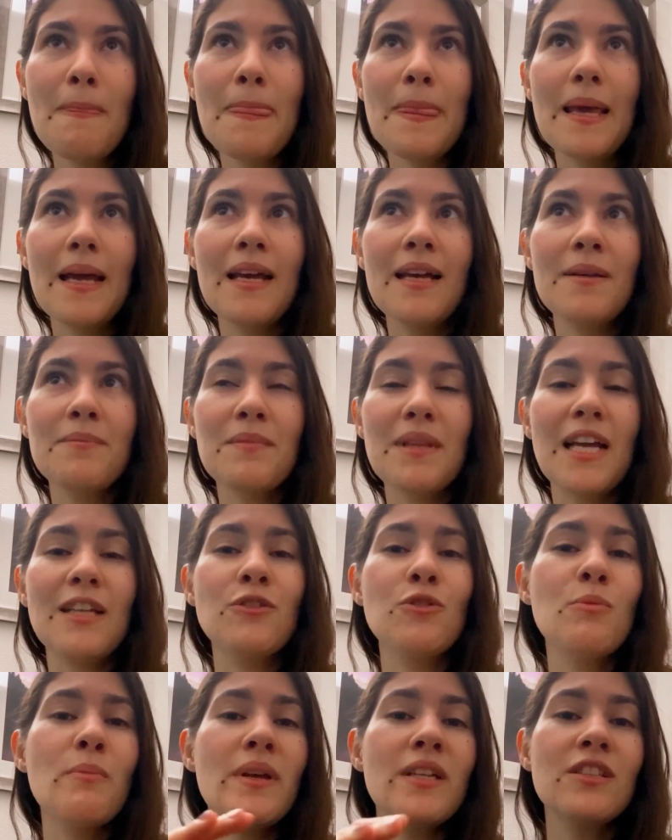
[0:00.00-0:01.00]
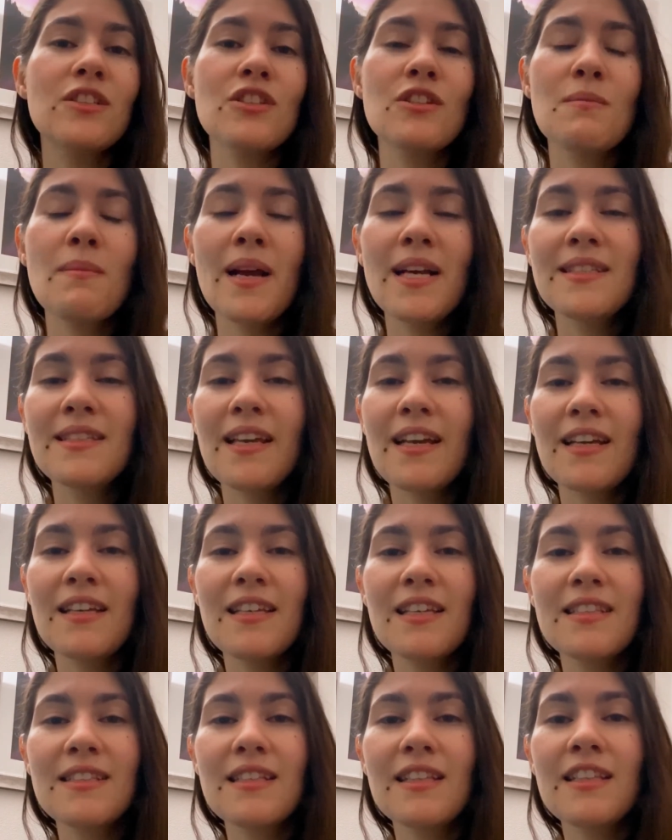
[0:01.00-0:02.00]
I do mention my
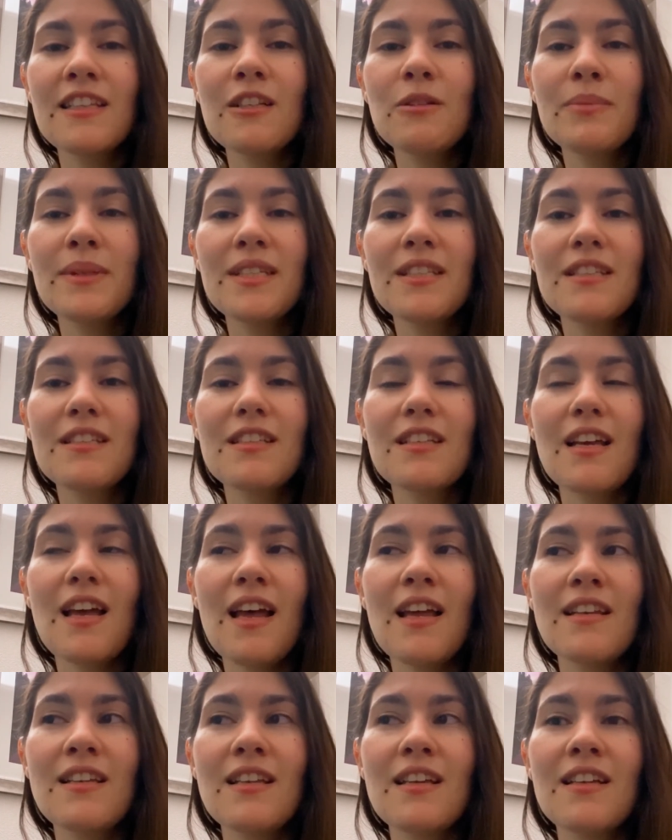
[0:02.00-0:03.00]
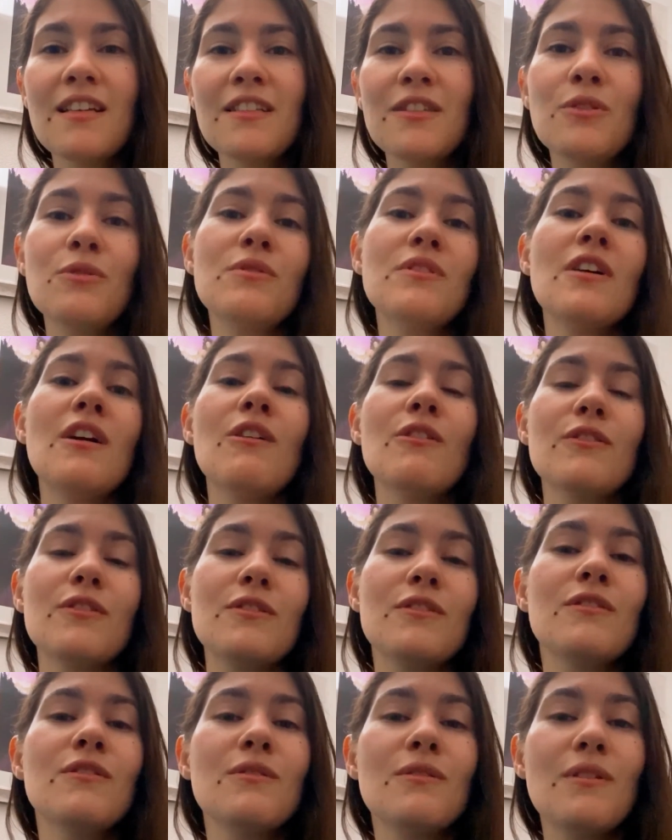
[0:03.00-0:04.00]
techniques a little bit, and I do talk
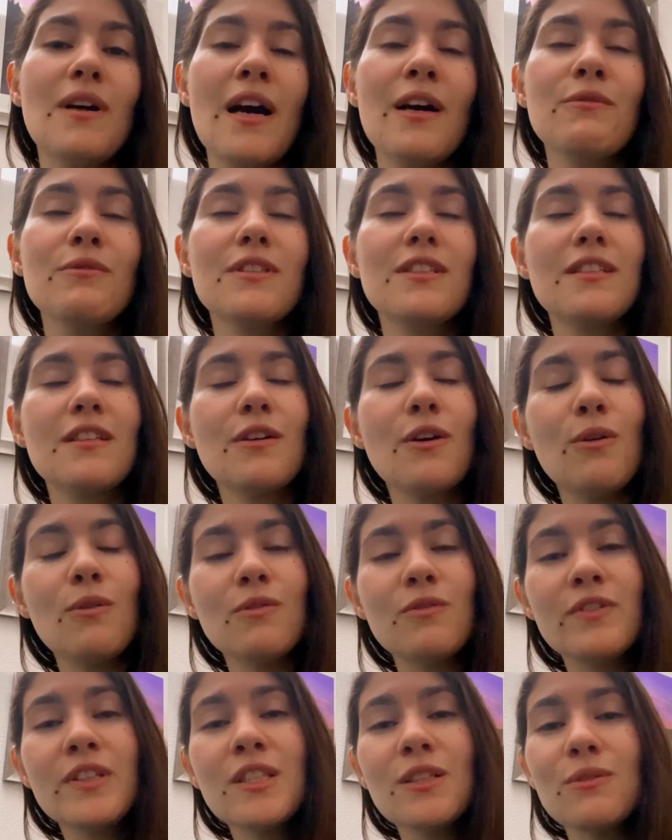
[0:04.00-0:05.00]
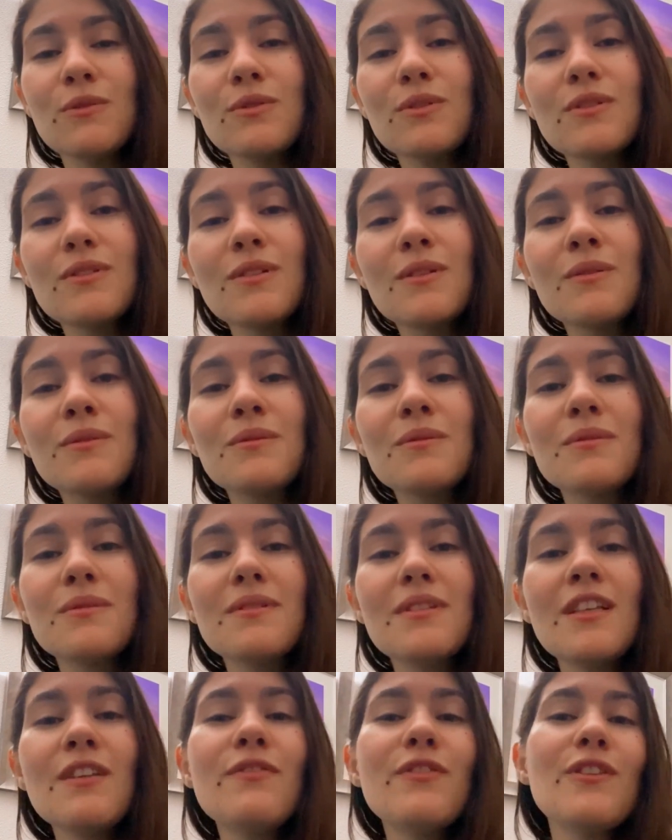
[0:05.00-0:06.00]
throughout the whole video, so
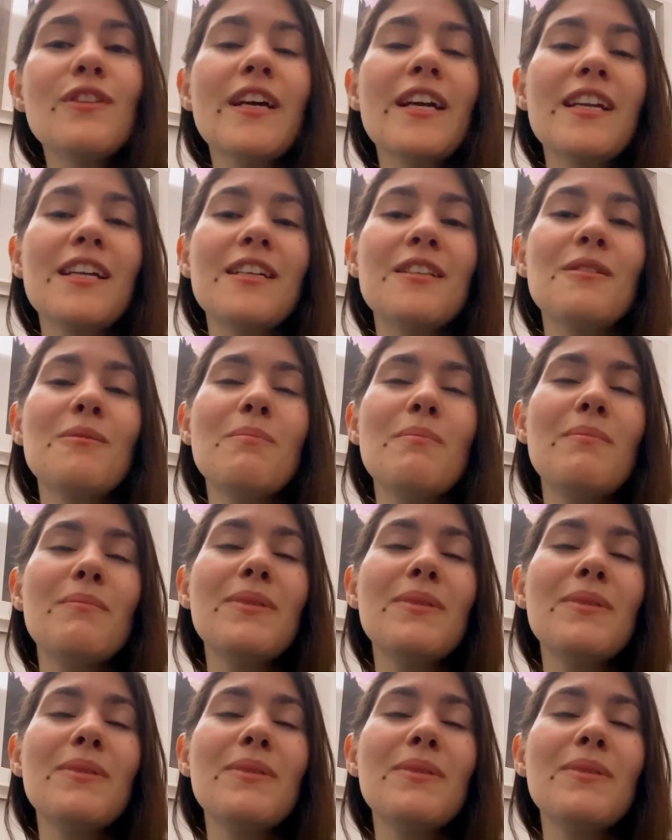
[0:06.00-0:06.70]
if you like it,